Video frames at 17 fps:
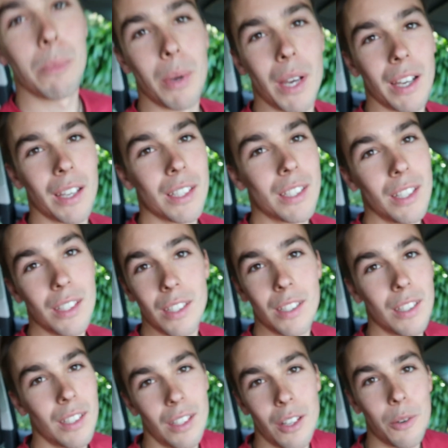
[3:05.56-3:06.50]
some parking
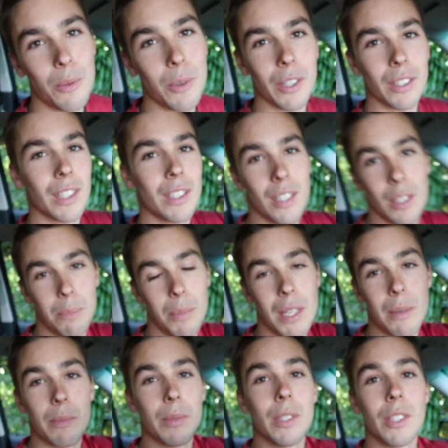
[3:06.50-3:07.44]
sensors that don't work. They just
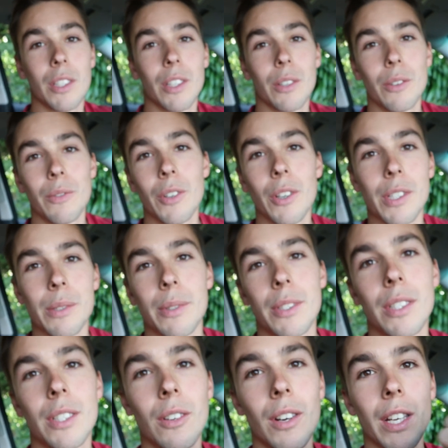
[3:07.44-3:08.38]
beep when you go in reverse,
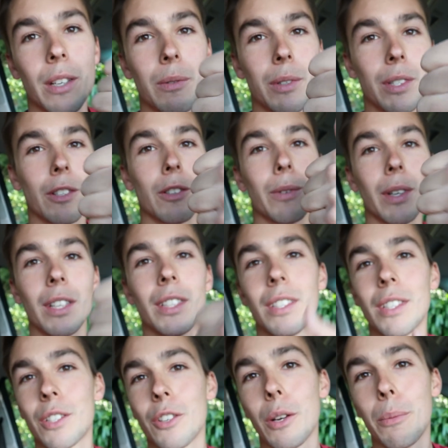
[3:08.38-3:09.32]
which is great when you're in
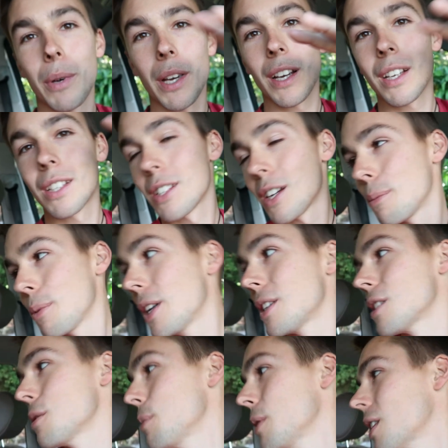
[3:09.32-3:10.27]
Wellington trying to park in tight
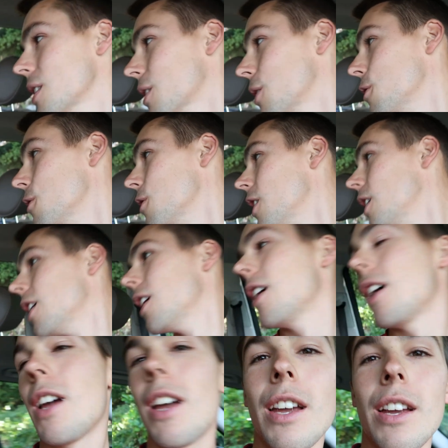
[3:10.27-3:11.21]
places, but that's cool.
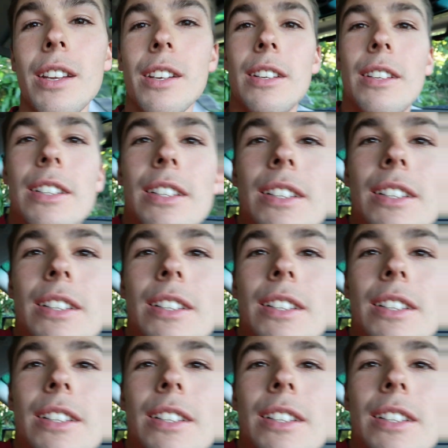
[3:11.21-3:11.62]
And